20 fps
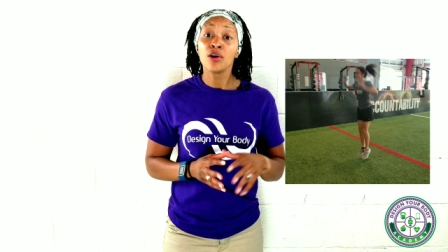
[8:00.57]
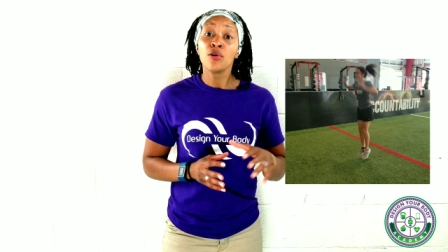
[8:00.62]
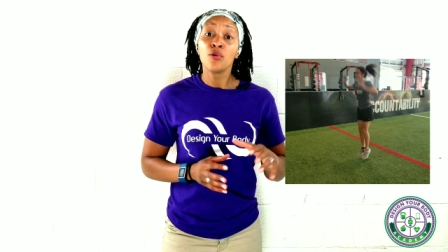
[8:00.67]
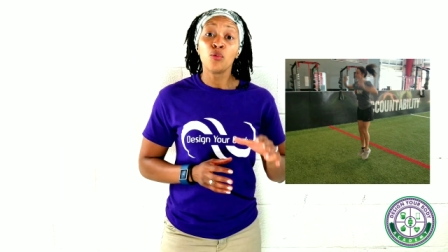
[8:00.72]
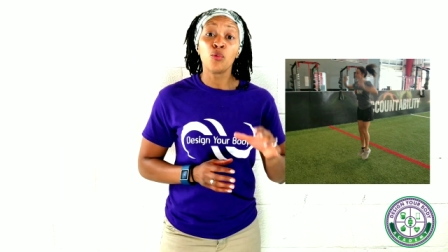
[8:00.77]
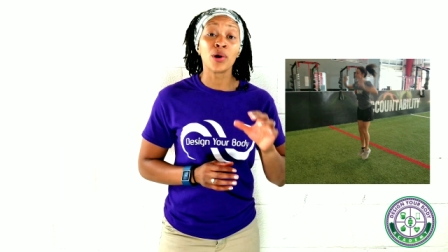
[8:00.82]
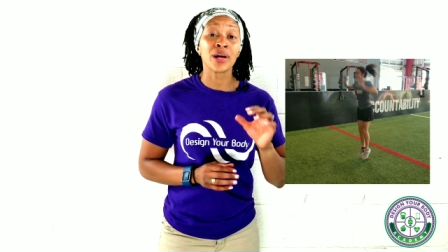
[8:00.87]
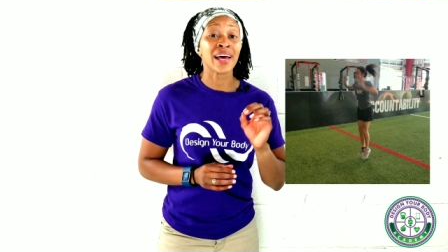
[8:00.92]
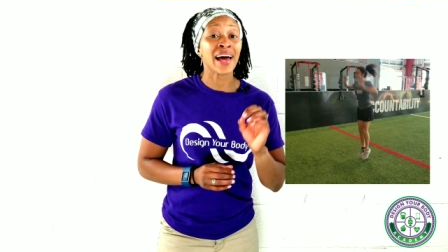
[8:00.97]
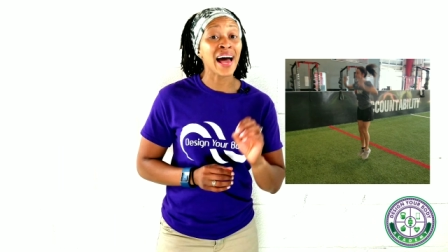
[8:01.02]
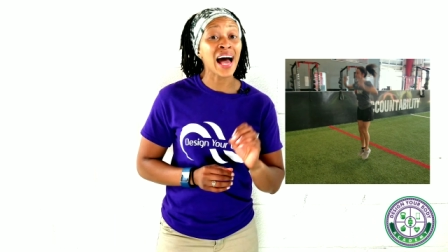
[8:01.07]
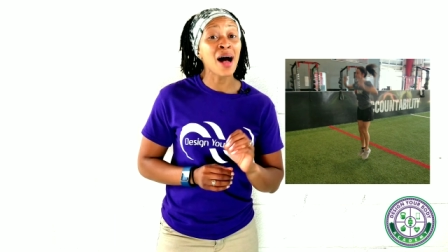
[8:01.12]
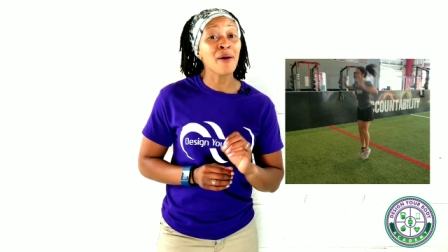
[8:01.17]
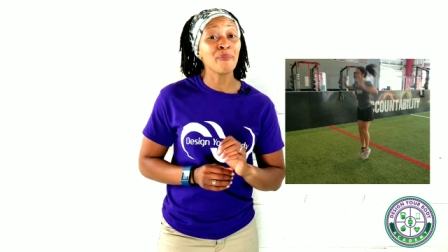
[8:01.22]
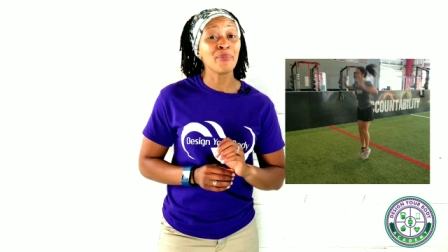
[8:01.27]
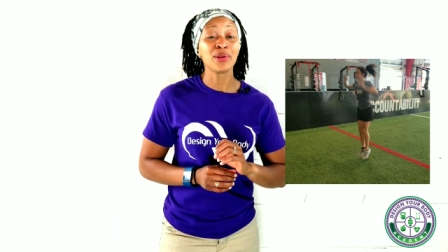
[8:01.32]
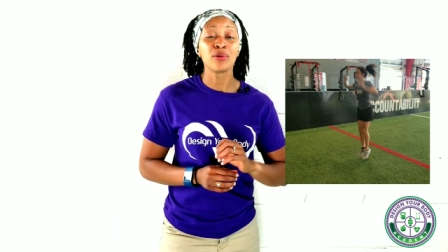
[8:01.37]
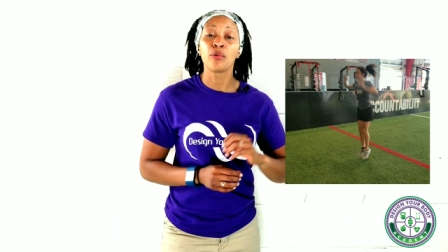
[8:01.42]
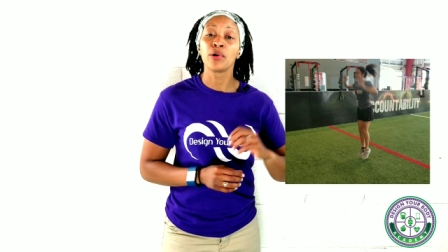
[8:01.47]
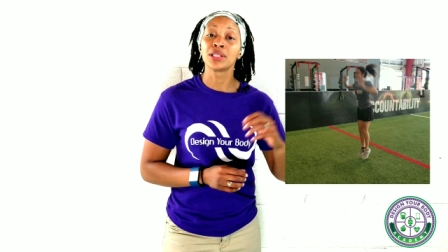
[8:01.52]
What
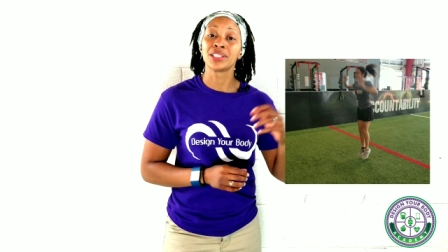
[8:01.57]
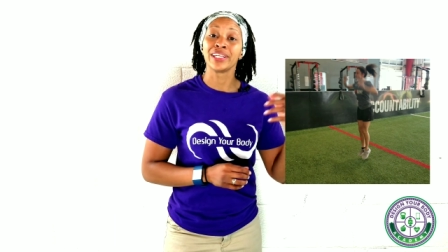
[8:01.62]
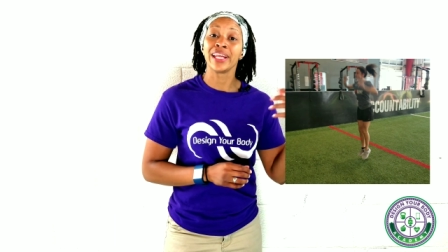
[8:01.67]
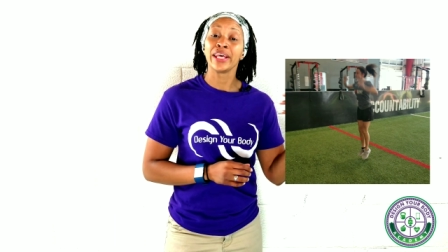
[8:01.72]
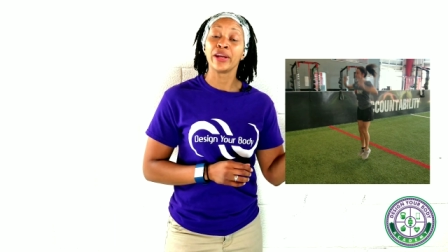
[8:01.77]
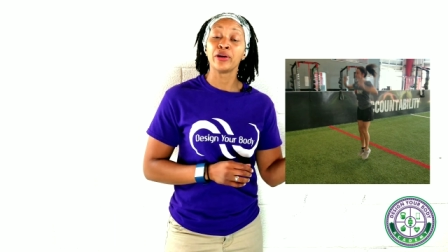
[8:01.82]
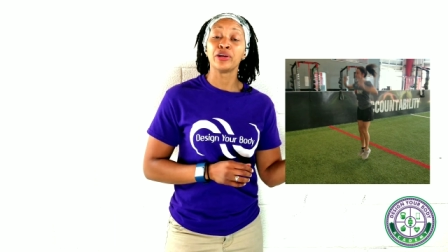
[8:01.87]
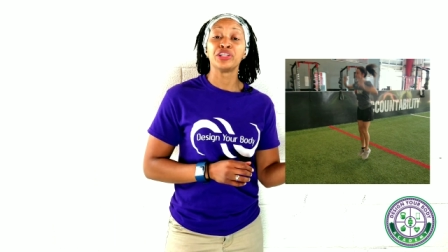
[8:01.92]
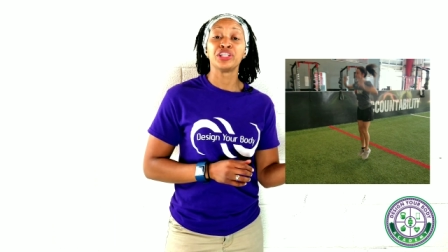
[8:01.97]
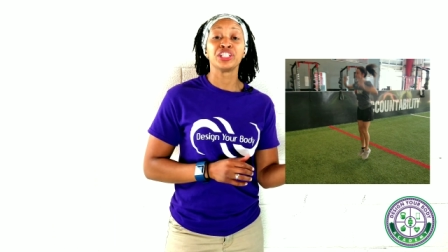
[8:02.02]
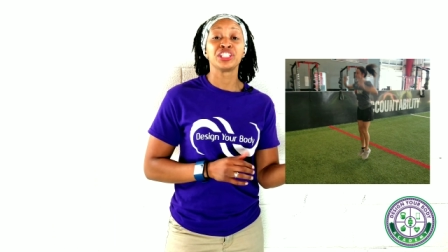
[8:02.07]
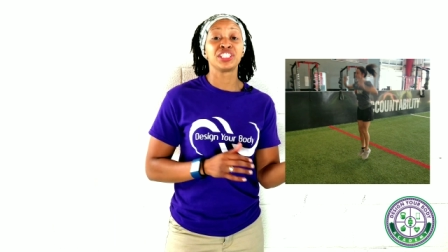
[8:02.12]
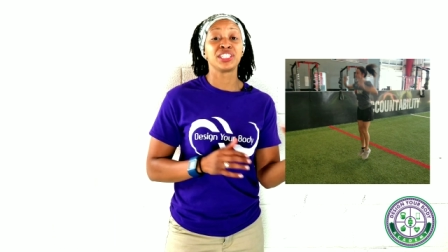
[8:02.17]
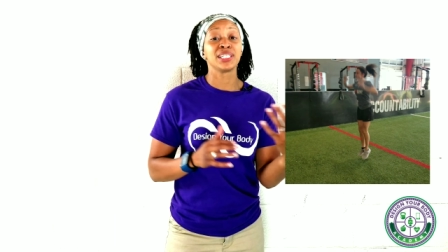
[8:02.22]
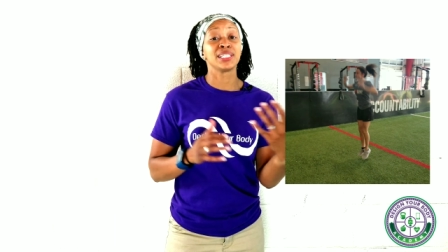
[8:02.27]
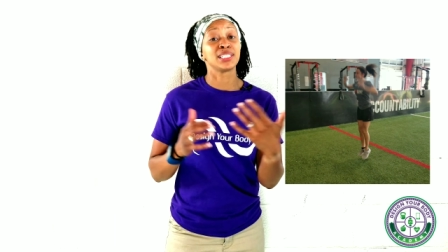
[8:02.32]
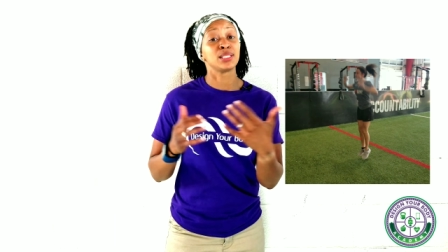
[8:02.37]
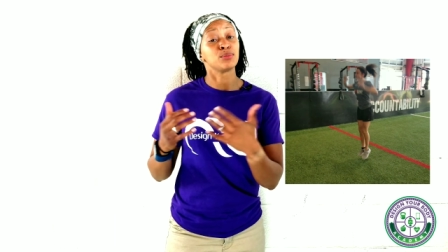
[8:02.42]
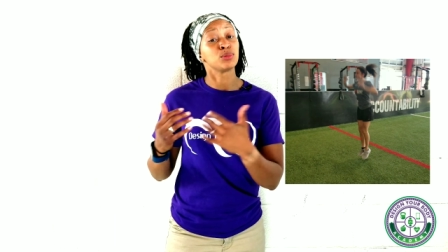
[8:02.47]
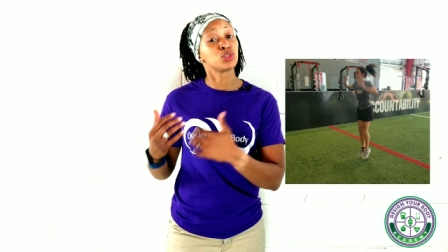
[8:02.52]
happened was an energy
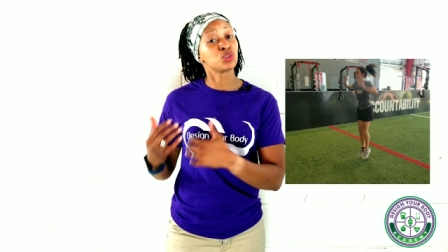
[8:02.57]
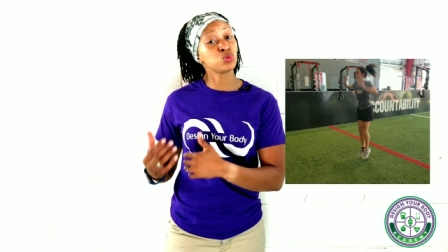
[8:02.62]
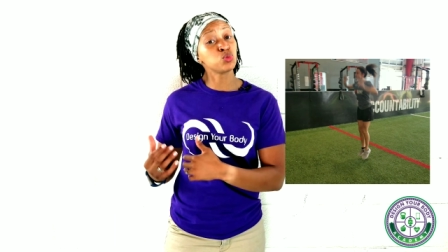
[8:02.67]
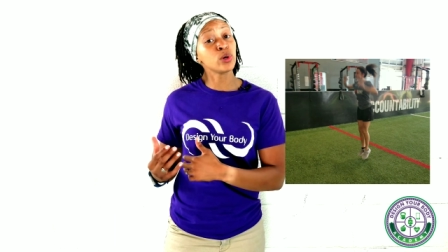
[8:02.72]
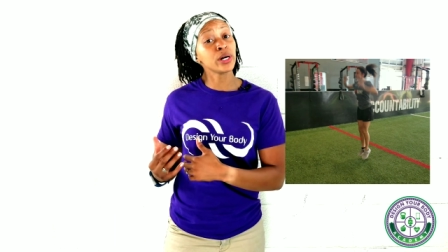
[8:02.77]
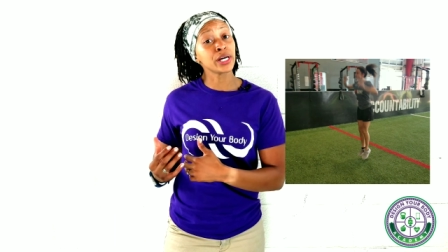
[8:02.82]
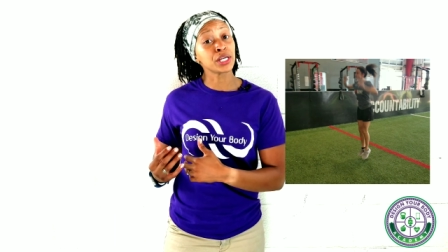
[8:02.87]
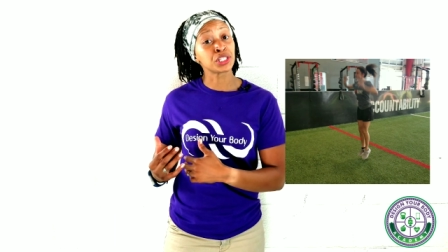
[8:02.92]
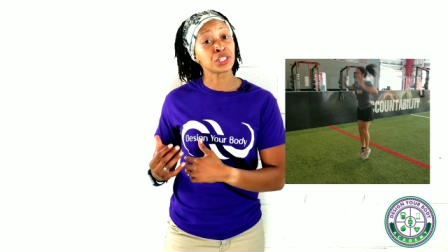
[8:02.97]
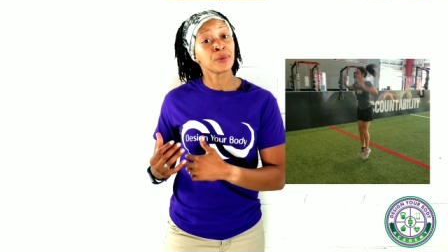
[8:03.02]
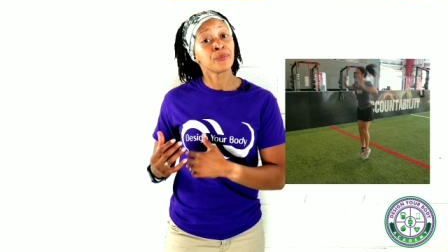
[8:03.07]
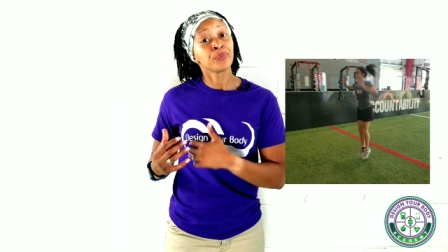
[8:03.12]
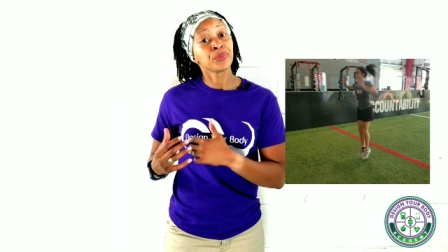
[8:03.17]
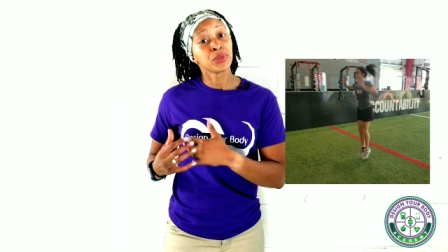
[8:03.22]
system switch.